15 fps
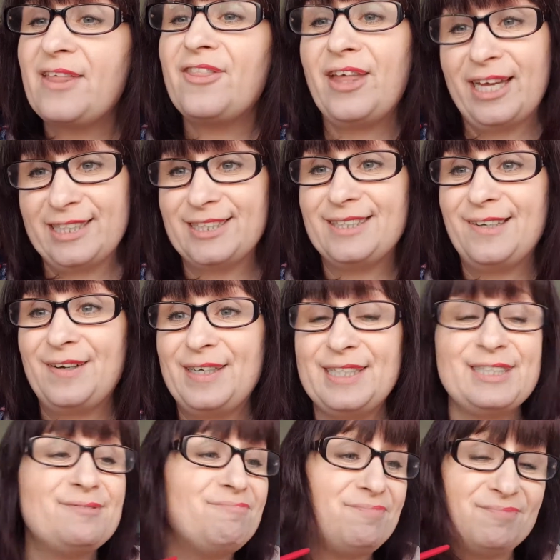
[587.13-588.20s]
That's
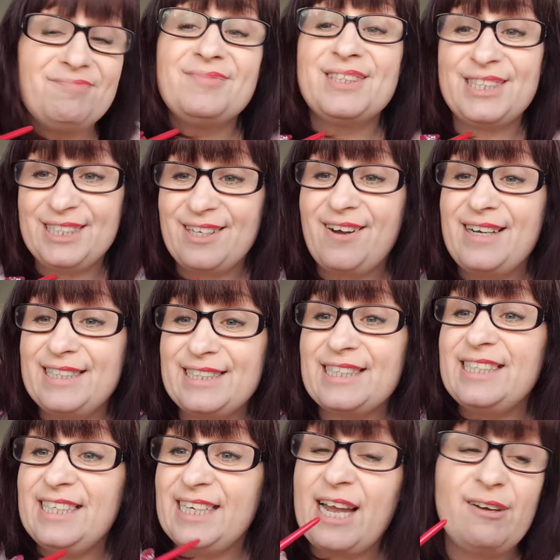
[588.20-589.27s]
nice. It's nice
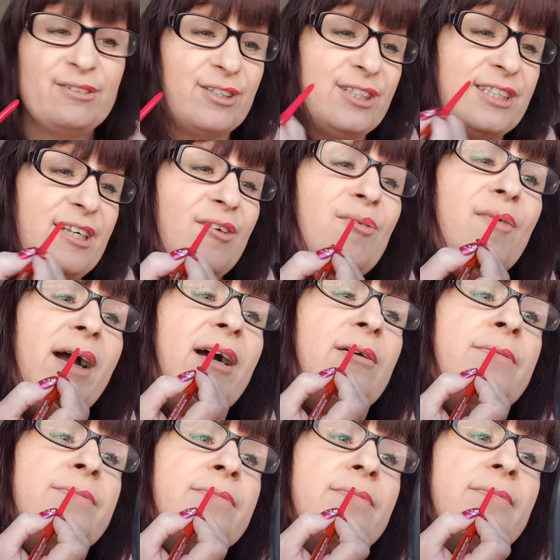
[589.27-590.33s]
and it goes on so well.